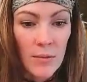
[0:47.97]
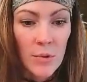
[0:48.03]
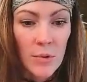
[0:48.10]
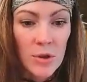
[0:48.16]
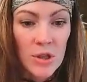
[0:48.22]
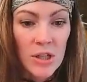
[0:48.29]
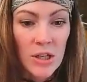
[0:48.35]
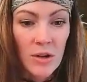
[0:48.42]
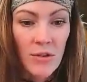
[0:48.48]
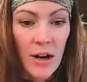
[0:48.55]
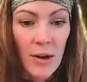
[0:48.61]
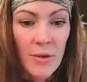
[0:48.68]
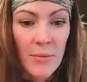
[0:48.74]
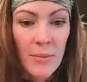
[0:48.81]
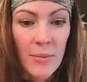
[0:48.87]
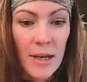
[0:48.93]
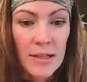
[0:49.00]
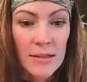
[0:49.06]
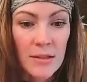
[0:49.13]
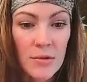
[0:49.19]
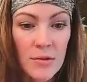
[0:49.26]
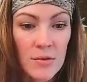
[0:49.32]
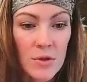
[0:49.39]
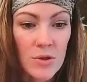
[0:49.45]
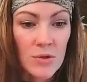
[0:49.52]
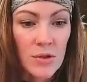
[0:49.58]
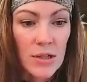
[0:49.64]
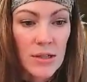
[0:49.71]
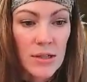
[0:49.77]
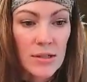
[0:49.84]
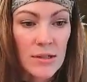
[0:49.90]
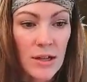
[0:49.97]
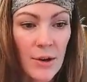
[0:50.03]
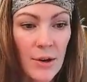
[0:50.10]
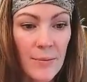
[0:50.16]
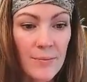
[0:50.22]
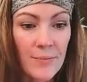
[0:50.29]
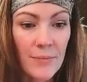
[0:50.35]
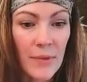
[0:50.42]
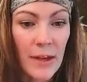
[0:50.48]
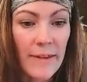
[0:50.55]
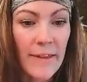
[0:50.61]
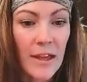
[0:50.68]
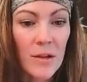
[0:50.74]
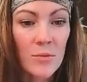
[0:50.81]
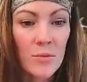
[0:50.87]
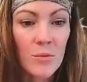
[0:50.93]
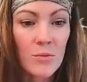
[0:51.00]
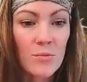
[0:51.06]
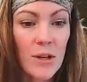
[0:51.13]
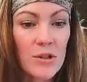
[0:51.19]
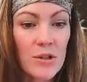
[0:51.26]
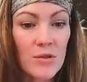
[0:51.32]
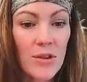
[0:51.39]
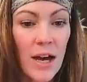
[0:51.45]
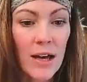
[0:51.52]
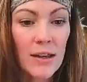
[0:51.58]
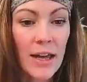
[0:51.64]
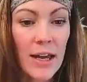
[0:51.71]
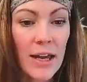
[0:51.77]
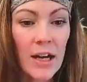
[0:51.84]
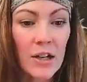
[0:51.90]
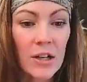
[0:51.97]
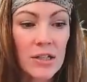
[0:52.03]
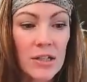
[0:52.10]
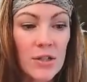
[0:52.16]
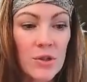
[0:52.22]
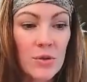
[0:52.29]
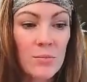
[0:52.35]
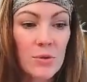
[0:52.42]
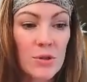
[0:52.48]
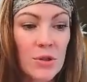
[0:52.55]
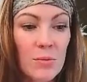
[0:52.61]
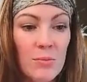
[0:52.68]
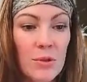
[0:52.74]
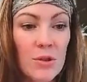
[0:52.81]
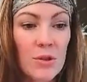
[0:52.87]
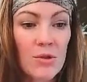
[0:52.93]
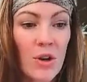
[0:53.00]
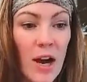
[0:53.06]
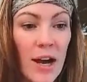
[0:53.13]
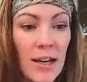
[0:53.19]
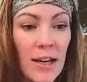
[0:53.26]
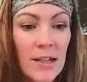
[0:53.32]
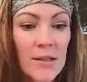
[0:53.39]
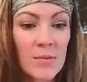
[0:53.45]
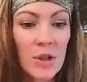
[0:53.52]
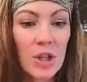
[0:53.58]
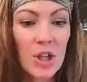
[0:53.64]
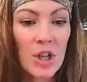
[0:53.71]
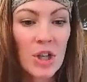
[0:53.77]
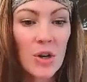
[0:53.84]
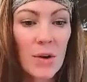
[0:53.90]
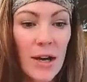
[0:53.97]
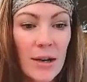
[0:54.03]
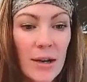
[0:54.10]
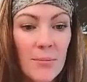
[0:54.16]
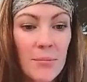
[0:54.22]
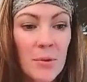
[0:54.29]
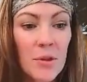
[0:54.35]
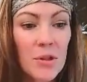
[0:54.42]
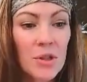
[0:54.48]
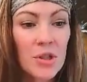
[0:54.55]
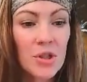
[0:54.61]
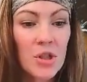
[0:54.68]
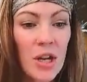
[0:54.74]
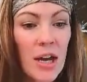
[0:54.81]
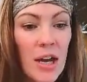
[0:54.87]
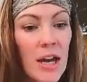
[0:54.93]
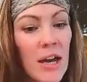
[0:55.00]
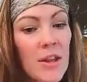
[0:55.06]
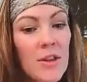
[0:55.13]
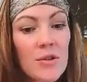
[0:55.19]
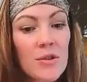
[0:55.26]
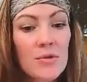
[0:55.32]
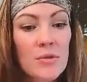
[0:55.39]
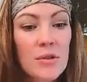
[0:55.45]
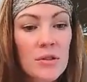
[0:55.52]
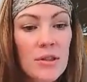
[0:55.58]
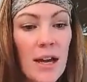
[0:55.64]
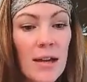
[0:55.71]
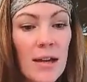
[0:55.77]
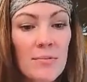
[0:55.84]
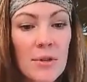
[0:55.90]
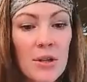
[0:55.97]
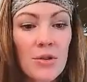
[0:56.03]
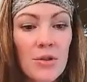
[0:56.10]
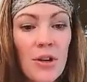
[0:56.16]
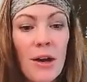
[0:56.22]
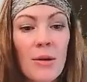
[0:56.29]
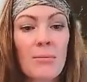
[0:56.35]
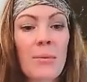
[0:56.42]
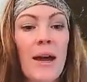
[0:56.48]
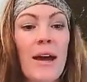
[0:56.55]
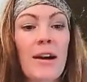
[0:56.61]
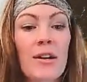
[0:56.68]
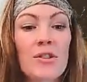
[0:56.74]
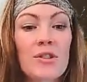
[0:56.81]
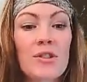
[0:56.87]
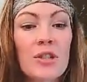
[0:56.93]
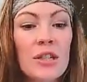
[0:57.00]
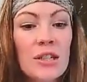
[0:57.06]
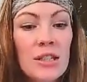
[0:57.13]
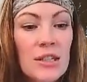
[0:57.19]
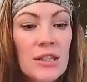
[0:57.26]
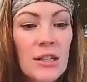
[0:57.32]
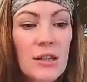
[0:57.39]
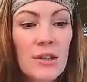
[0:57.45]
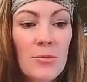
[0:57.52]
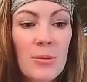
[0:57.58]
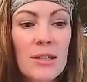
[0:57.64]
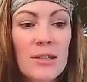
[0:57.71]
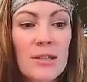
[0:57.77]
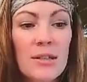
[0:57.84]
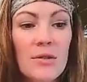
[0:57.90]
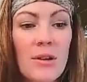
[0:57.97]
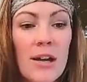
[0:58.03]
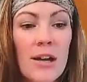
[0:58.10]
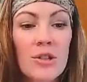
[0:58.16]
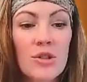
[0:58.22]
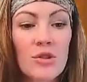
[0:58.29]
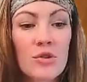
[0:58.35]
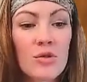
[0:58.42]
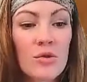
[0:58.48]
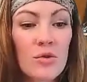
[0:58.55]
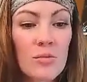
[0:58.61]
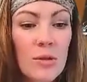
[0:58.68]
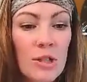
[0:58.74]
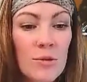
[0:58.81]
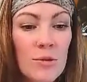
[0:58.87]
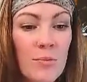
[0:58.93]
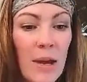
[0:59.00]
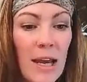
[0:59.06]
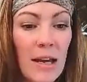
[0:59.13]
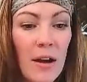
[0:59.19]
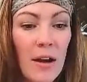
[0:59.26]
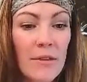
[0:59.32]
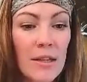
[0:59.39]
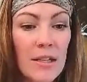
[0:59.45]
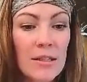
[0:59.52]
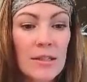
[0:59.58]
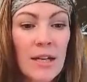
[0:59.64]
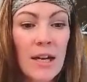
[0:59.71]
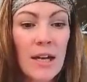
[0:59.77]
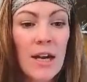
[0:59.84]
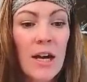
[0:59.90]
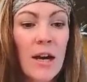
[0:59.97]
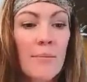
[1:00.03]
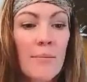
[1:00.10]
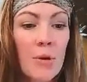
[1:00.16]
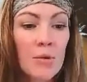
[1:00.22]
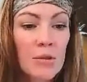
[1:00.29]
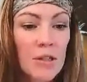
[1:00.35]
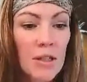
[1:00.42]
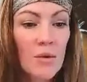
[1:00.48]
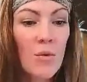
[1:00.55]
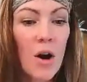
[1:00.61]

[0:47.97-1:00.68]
bushy around the base of those trees there. And then make sure that layer is super, super dry because we're going to go ahead and push that middle ground back just a little bit. So not too much paint on this, mostly